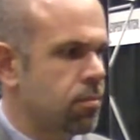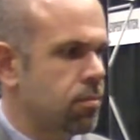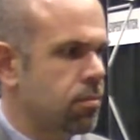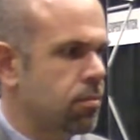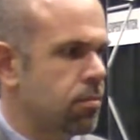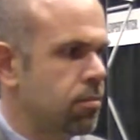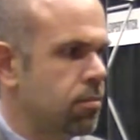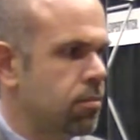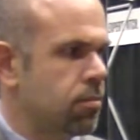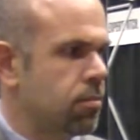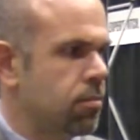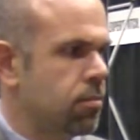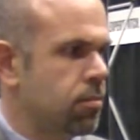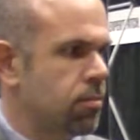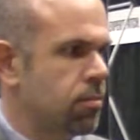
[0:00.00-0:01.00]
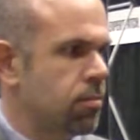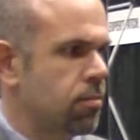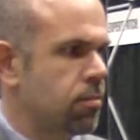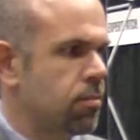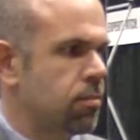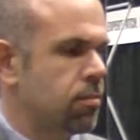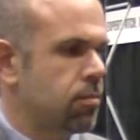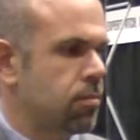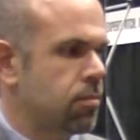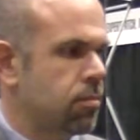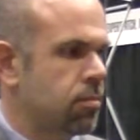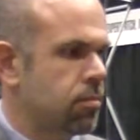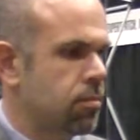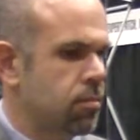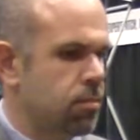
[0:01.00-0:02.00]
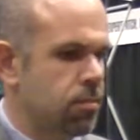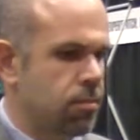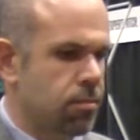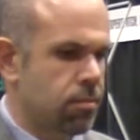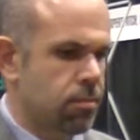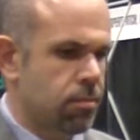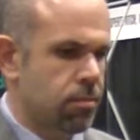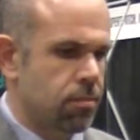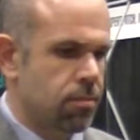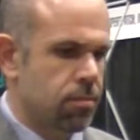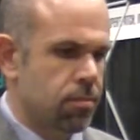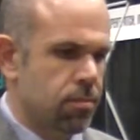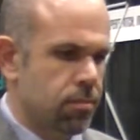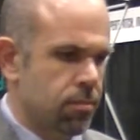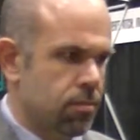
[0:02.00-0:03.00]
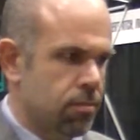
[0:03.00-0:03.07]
The person shown says nothing.